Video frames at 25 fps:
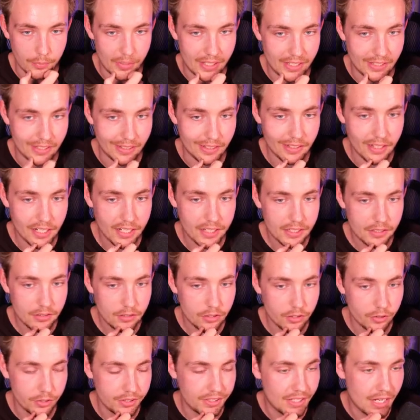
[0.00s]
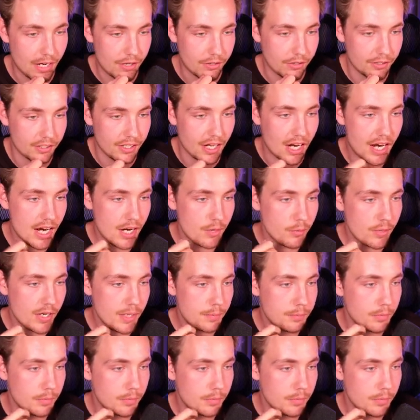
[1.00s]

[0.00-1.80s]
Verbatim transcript: in the line going down on the highway,